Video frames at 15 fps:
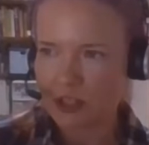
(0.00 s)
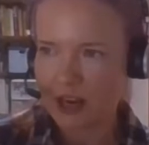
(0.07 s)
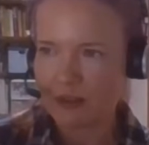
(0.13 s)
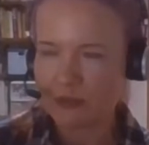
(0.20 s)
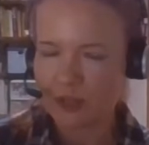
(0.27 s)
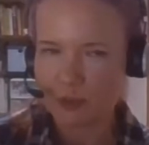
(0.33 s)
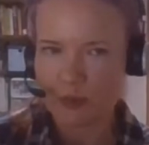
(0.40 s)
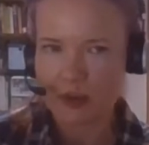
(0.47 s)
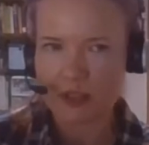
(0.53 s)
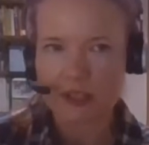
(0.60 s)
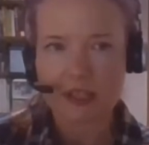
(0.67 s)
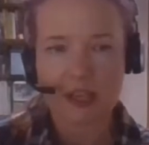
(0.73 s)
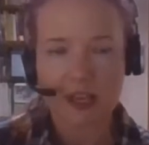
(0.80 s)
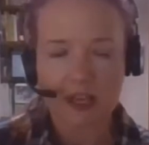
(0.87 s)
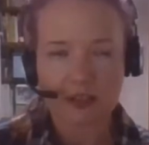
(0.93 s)
to have this
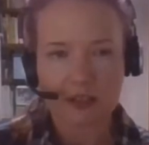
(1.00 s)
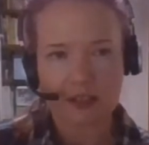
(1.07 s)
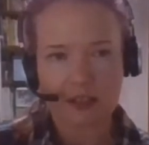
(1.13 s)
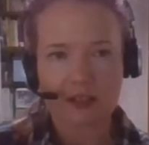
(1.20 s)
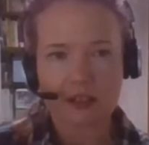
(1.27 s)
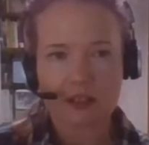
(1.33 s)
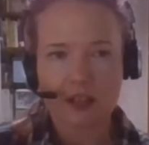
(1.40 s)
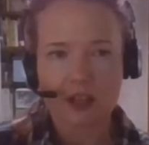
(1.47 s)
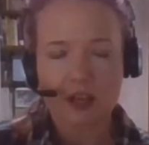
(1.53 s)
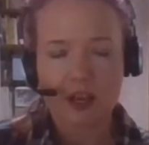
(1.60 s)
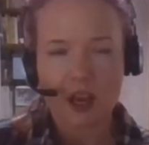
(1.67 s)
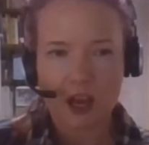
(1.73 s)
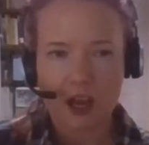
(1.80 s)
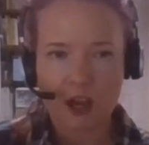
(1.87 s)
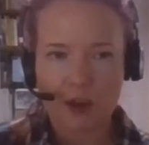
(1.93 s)
mindset that
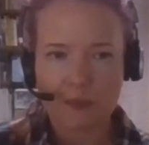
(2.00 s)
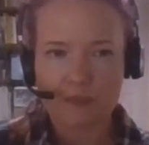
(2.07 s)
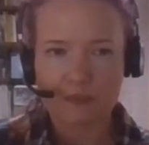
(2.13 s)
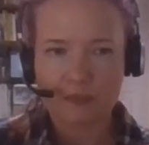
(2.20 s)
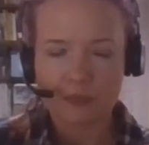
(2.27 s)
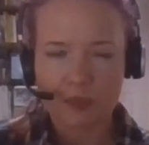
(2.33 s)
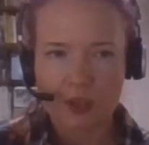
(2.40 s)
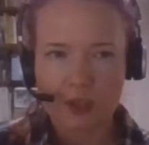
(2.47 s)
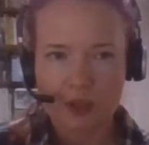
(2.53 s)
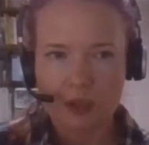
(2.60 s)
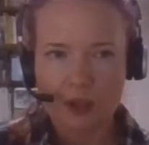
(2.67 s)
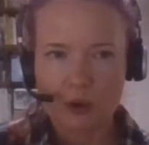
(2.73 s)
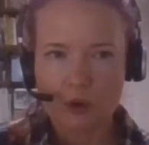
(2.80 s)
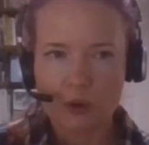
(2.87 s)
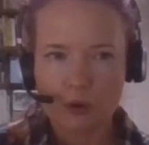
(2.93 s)
um,
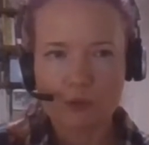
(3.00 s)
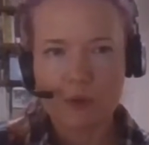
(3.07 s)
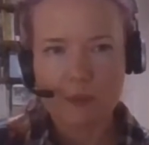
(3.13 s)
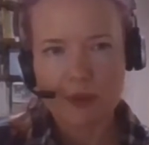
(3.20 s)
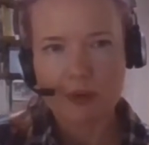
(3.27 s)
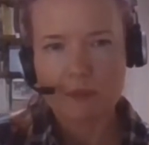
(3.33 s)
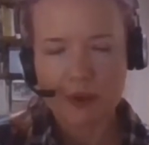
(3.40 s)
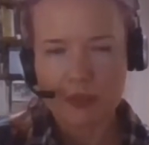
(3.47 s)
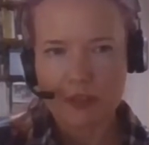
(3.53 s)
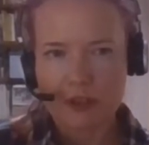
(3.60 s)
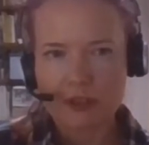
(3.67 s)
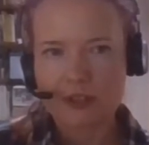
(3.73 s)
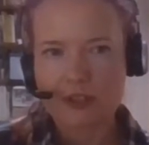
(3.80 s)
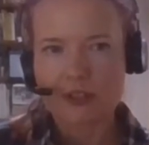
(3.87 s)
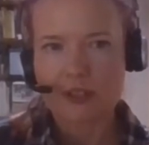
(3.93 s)
all women are
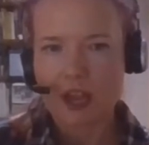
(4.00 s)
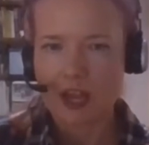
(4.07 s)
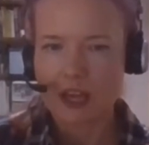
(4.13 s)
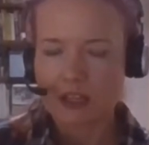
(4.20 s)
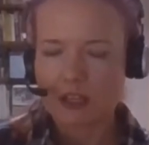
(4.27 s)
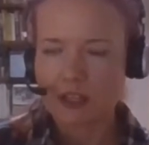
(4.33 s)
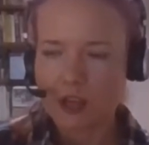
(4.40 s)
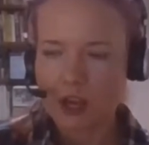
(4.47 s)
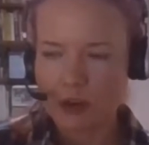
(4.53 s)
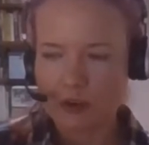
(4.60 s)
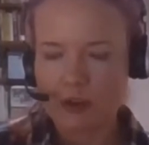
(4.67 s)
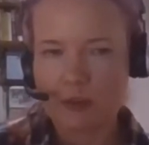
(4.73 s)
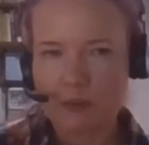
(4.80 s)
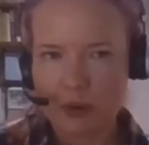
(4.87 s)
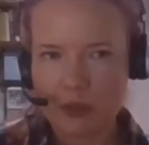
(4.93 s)
mothers and
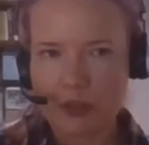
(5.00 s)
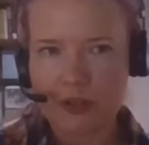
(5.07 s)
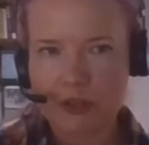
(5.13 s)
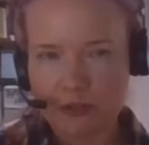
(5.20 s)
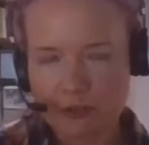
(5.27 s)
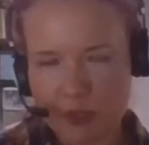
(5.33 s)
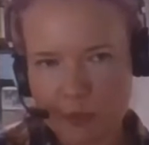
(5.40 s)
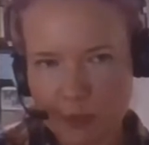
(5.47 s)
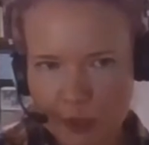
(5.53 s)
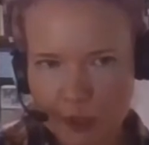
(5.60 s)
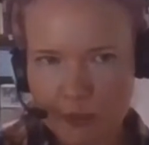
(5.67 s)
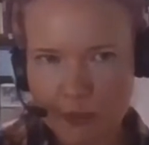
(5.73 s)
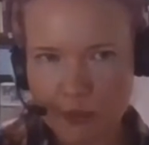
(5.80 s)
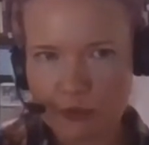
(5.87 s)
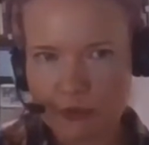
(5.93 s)
only mothers are
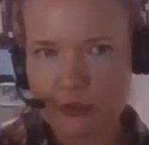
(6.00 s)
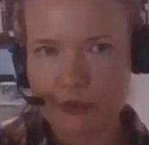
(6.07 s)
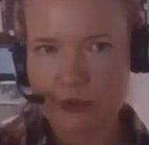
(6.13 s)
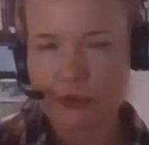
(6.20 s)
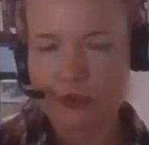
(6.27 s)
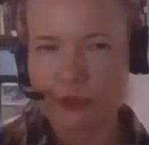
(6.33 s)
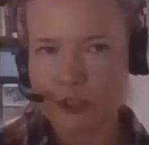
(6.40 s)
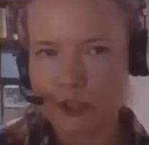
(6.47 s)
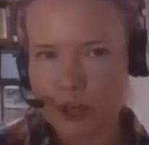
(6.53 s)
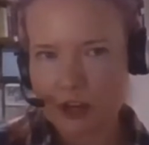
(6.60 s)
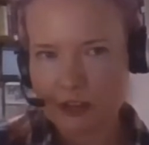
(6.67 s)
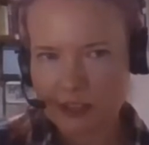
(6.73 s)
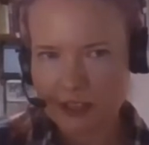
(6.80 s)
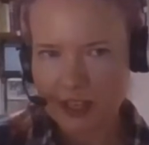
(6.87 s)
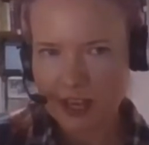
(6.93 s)
responsible for
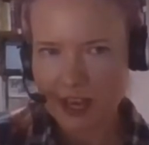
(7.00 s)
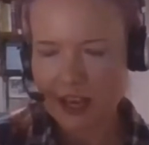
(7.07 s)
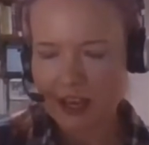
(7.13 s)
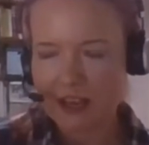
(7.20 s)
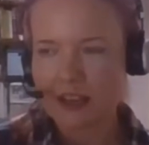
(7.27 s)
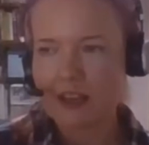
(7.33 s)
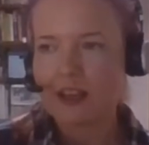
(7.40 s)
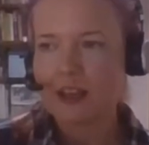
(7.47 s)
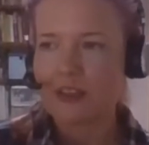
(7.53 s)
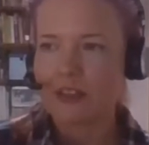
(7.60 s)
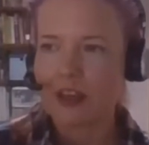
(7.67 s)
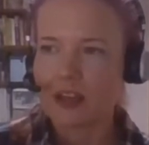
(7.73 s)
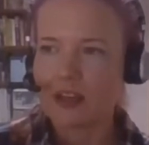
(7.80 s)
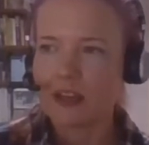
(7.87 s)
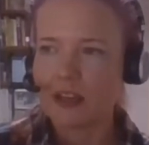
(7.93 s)
childcare,
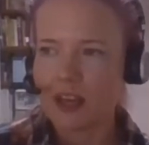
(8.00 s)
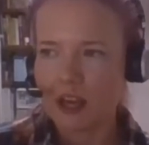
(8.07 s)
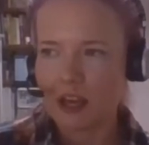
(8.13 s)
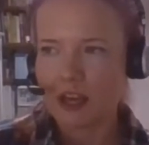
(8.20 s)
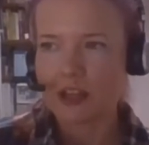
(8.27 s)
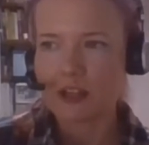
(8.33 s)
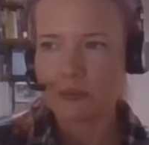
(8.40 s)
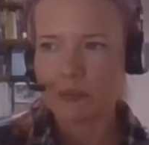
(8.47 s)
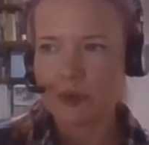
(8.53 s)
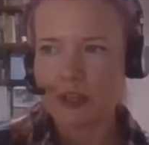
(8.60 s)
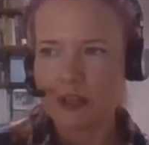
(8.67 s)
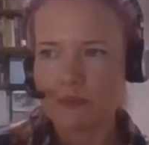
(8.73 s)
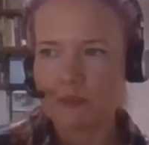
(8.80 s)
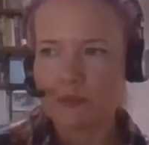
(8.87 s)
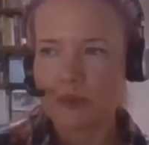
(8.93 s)
then uh, then
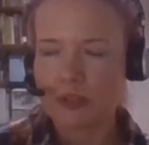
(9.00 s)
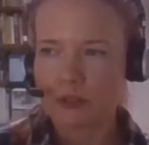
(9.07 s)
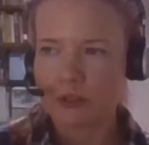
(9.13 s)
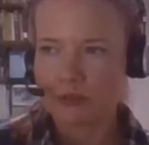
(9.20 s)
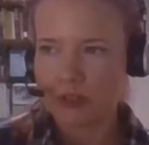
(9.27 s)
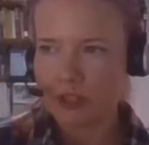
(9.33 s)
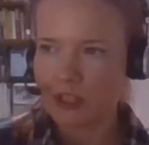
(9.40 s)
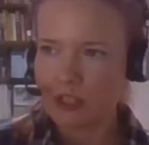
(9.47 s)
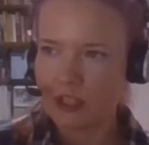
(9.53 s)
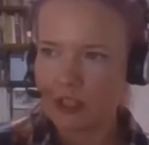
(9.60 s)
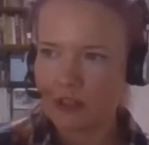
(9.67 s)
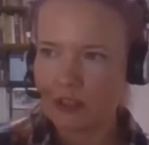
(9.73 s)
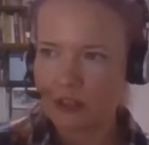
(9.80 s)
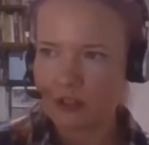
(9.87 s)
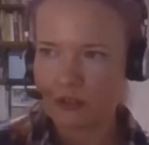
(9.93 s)
we we sort of
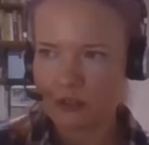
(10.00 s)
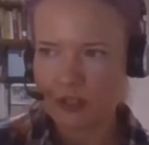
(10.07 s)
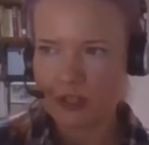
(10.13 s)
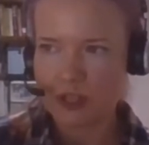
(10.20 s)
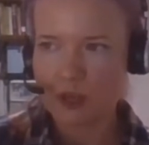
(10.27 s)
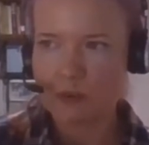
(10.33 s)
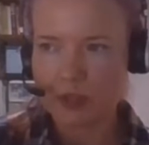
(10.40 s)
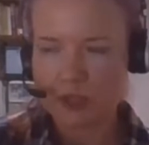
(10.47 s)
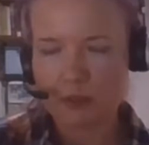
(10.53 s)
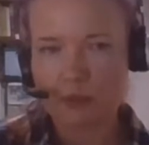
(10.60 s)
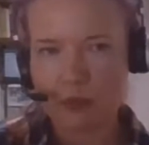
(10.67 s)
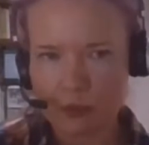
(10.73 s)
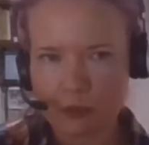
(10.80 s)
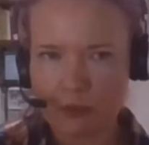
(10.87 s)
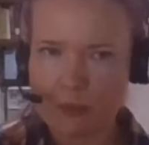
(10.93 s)
continue to sort of see almost
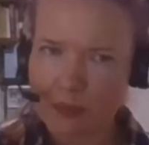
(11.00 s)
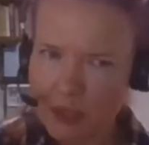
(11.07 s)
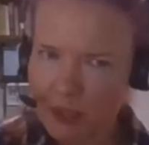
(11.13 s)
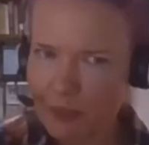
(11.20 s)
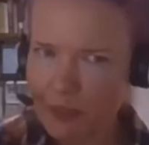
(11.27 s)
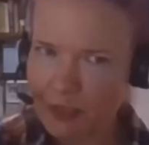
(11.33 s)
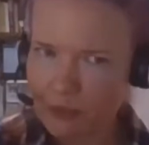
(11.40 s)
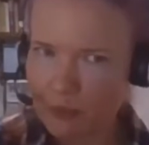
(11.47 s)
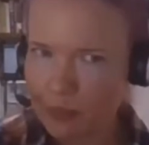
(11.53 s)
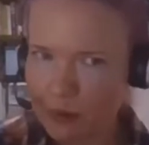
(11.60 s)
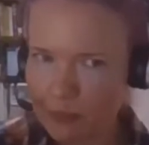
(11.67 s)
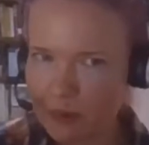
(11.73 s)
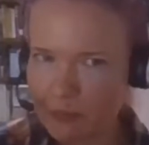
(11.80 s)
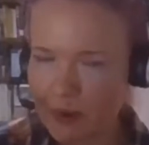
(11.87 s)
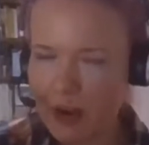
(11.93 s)
employing women as a bit of a
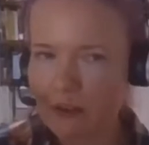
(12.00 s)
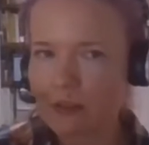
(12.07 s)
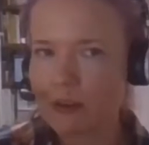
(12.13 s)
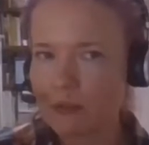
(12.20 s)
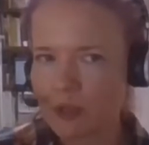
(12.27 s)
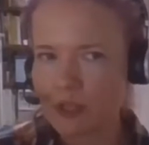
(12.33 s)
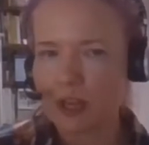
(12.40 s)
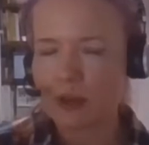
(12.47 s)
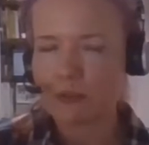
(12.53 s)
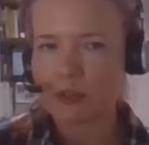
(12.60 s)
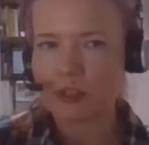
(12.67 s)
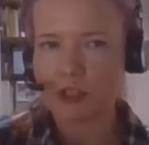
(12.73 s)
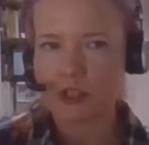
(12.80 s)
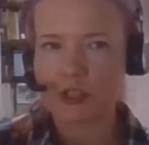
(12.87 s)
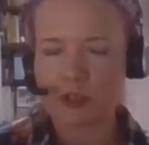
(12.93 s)
problem area, which it
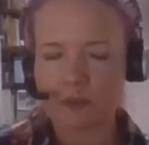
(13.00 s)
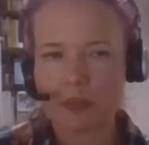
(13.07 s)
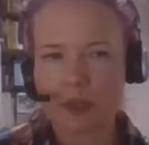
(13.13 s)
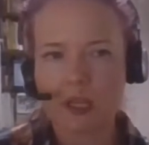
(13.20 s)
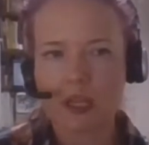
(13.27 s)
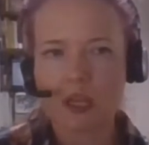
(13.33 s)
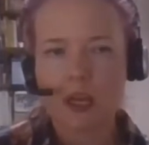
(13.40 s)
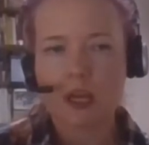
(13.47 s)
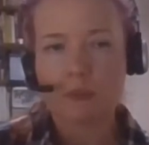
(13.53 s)
absolutely shouldn't be.